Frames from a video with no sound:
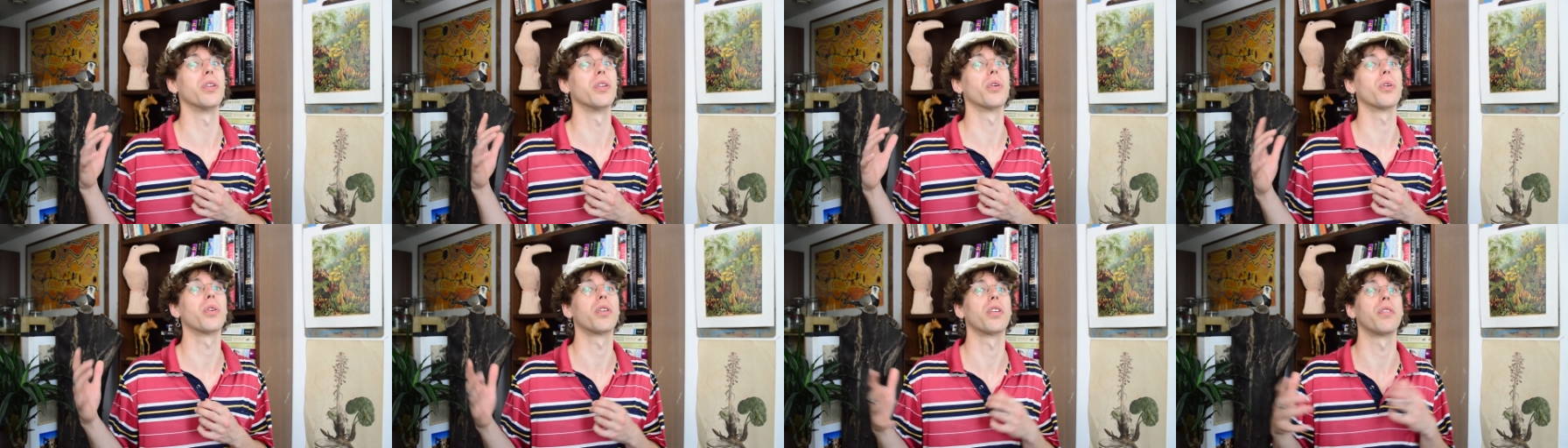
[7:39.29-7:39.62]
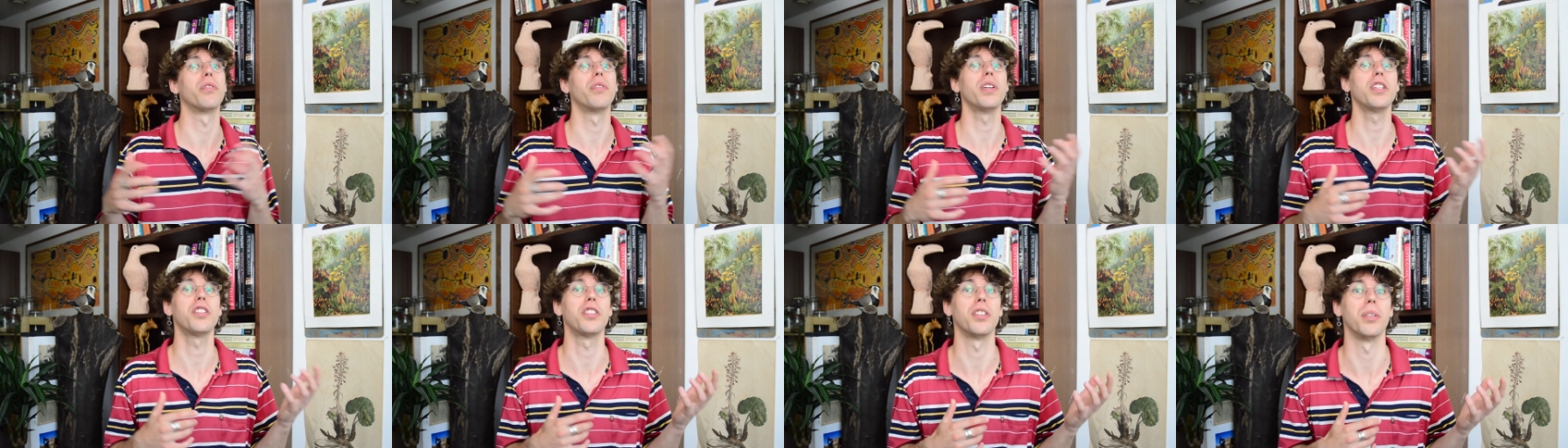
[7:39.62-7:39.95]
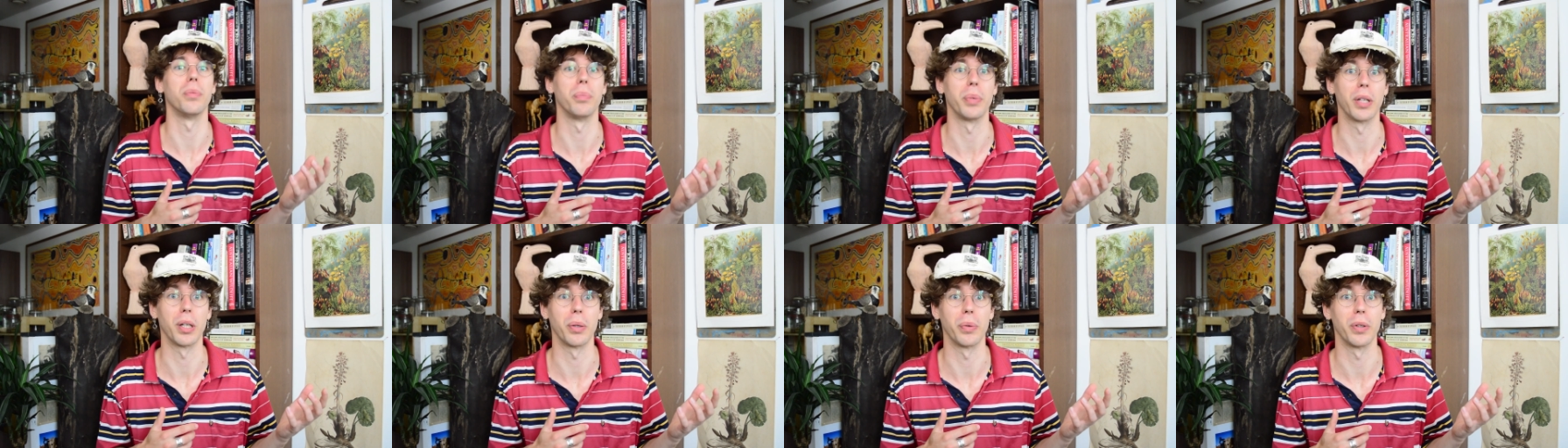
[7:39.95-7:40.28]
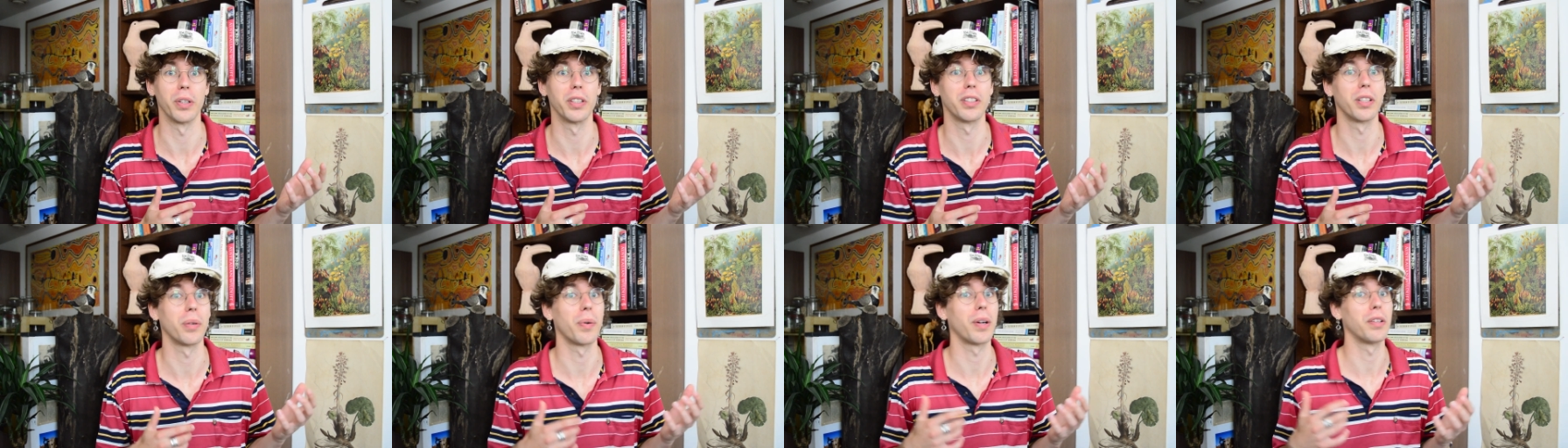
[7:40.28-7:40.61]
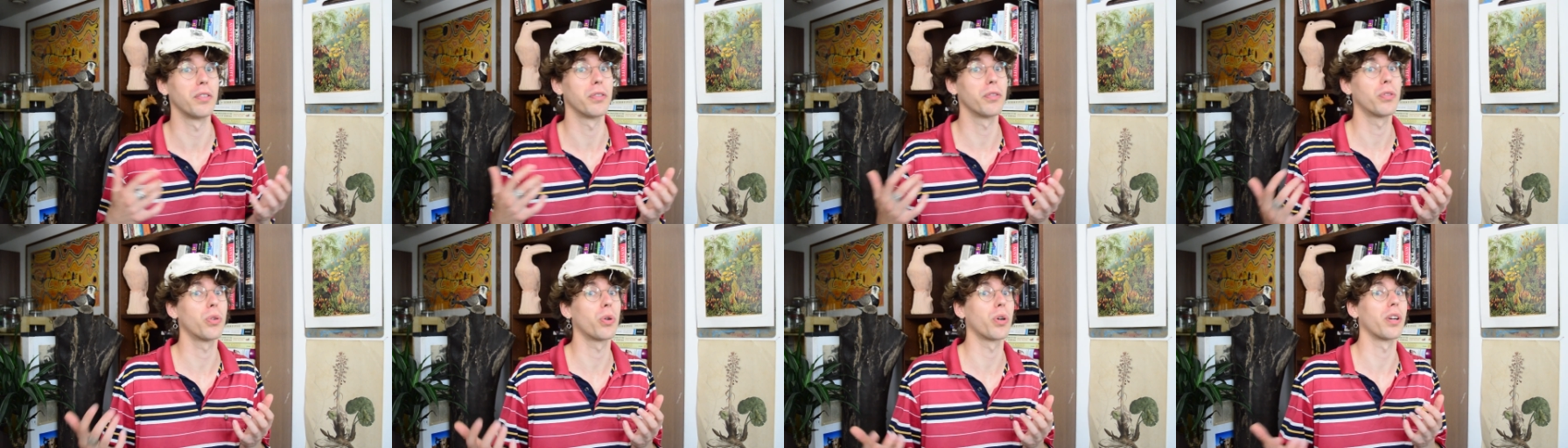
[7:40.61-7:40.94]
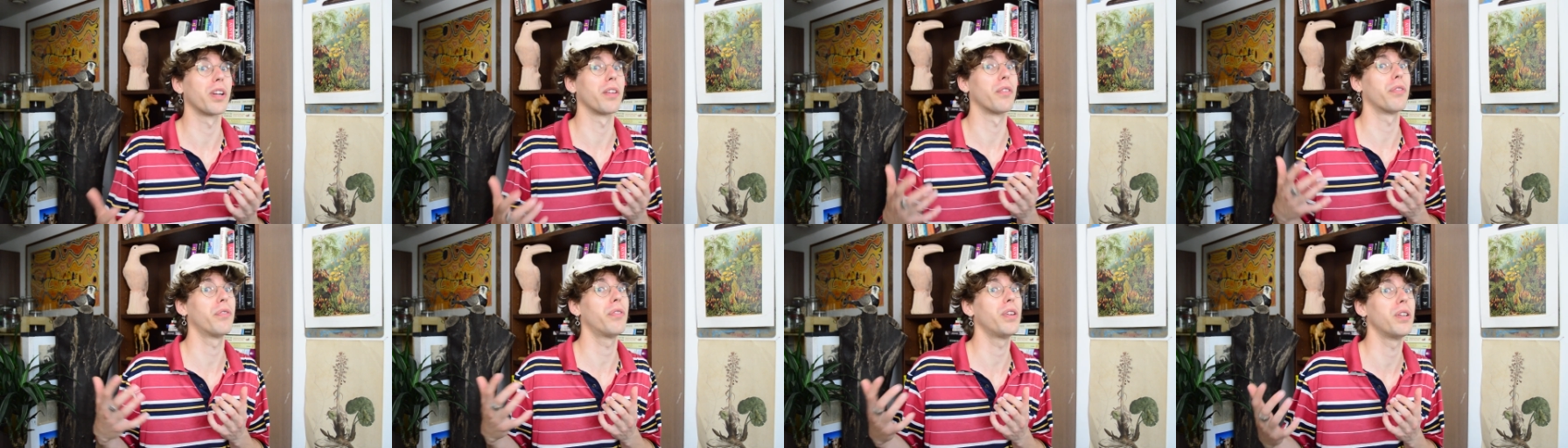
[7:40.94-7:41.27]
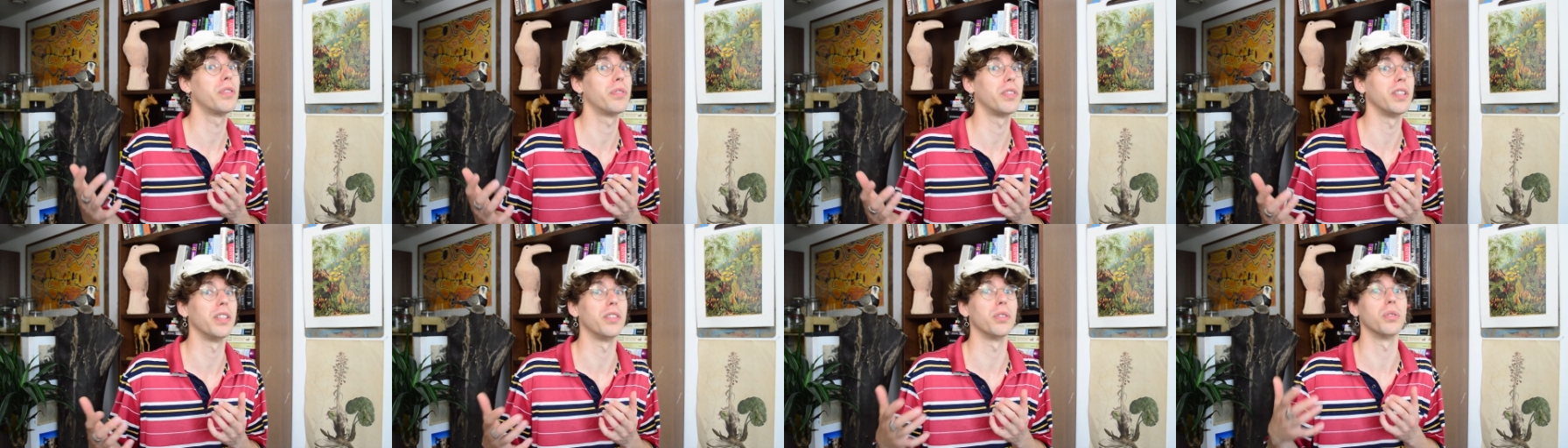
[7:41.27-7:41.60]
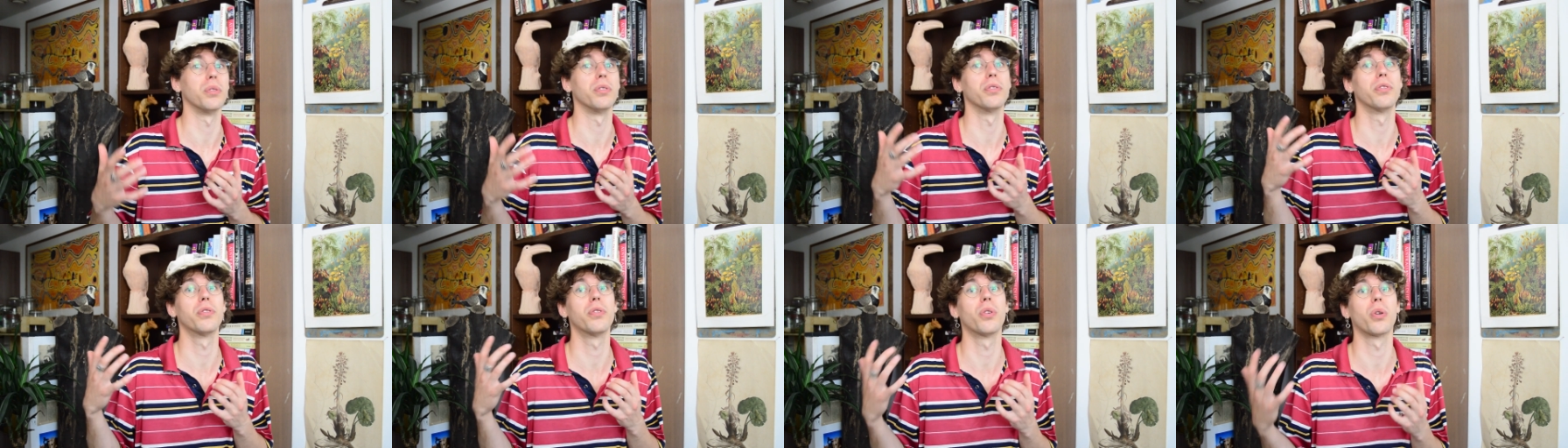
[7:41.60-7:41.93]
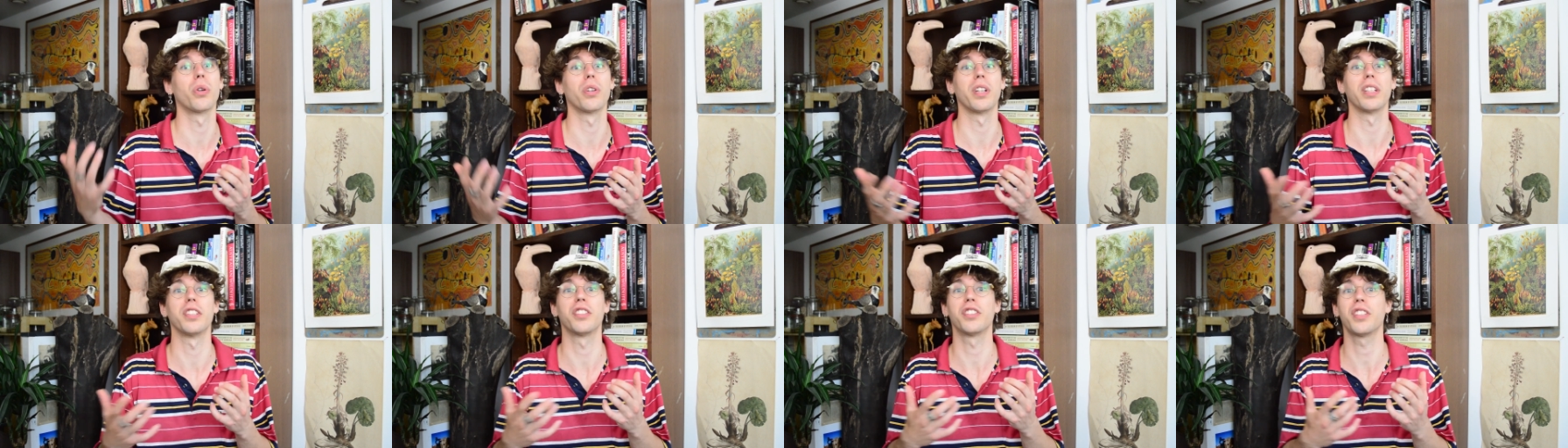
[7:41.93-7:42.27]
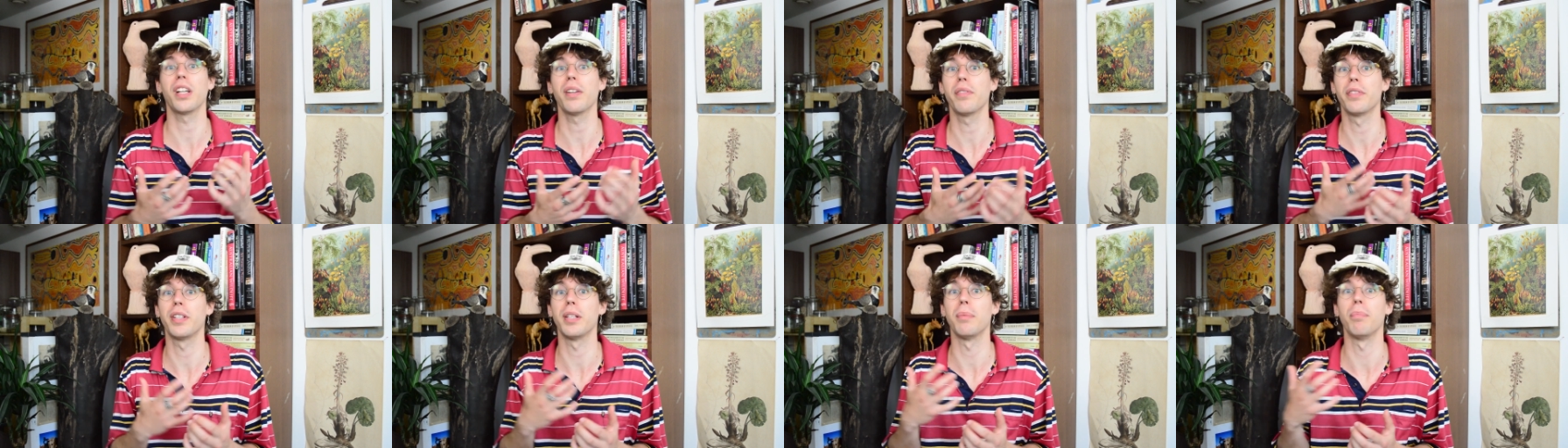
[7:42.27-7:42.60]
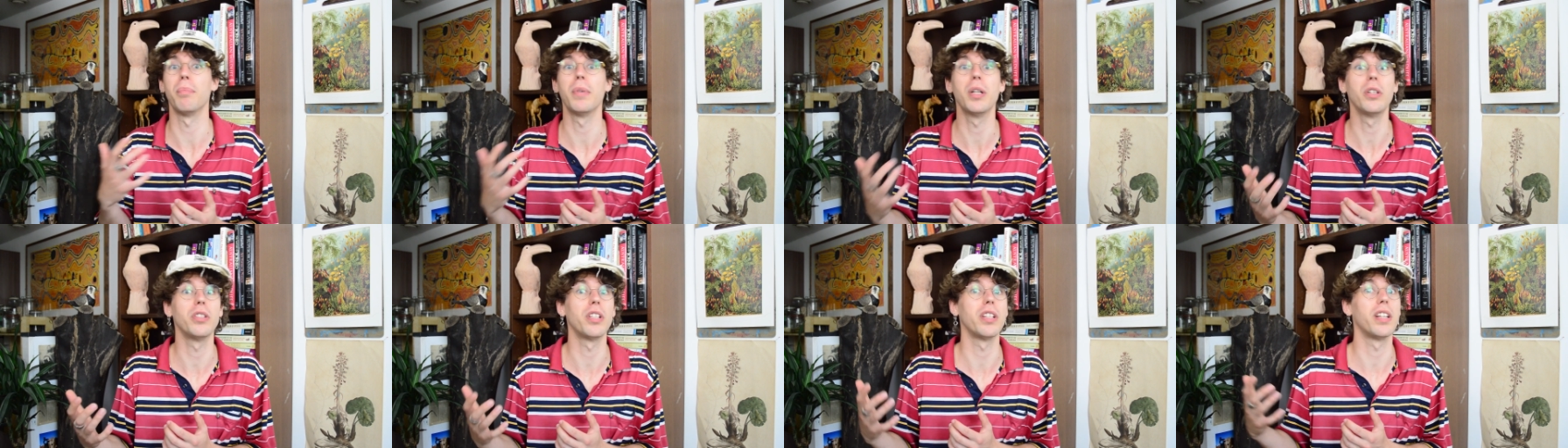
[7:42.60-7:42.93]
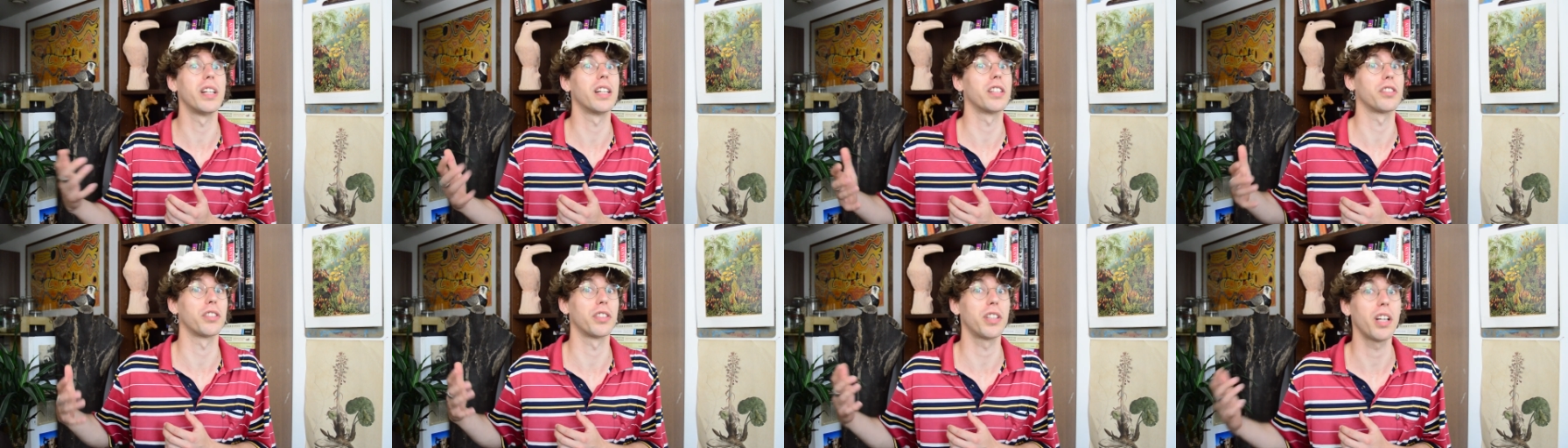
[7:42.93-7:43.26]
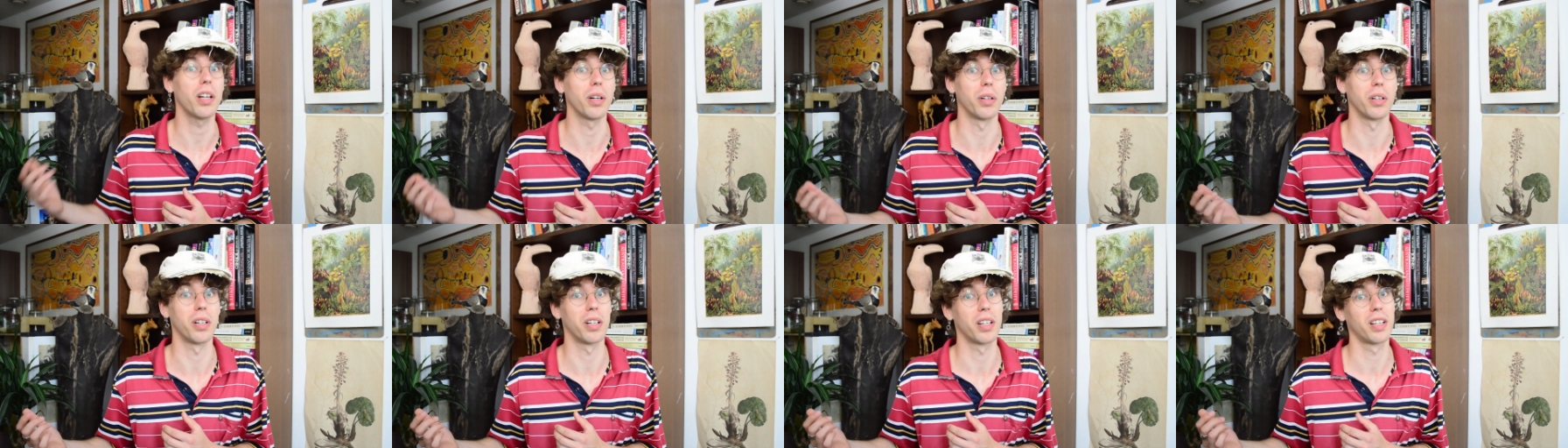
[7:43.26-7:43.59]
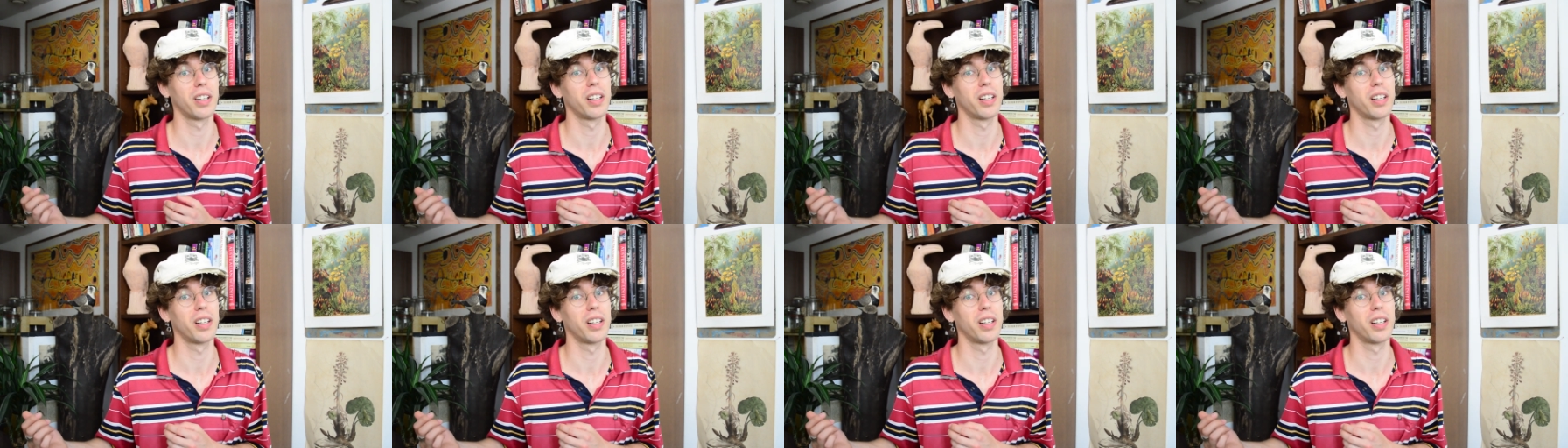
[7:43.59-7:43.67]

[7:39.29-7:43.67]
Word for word: the Ordovician period around 450 to 470 million years ago.